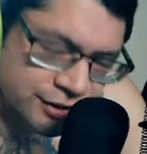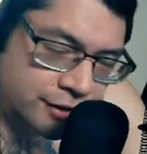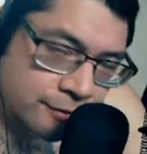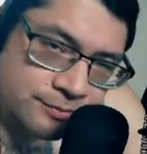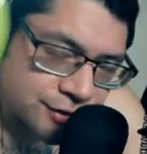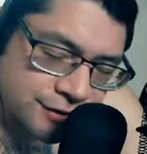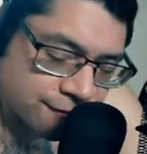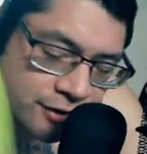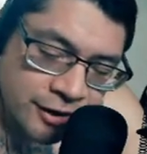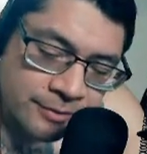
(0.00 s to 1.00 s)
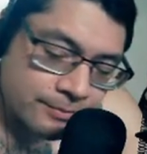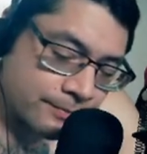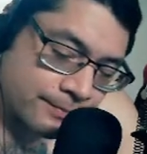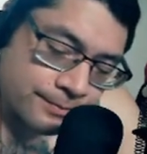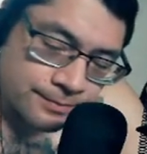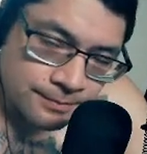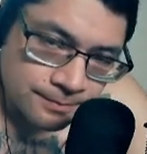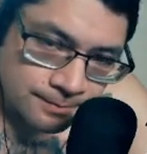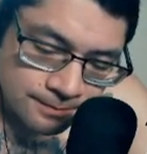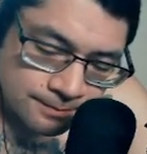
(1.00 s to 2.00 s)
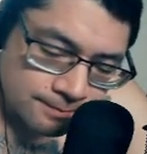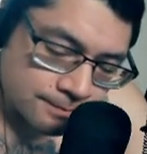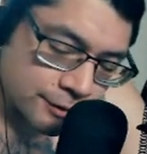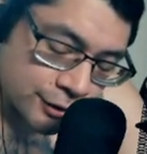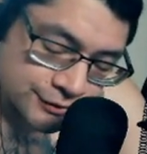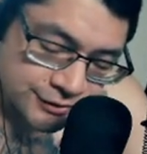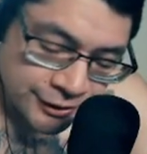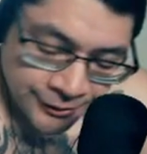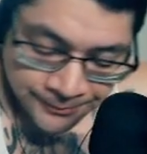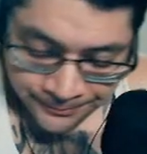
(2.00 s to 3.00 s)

Shut up, shut the fuck up, and go study.